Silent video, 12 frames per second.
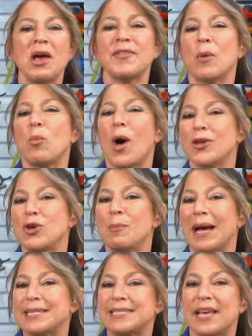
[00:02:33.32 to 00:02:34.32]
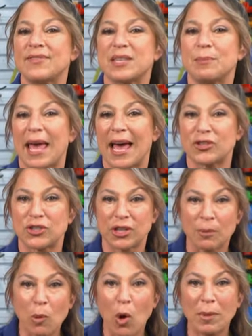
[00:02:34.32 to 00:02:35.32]
that while you might save some cash at
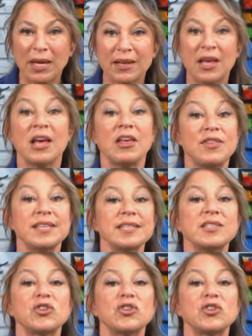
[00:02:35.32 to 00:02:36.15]
the moment, this is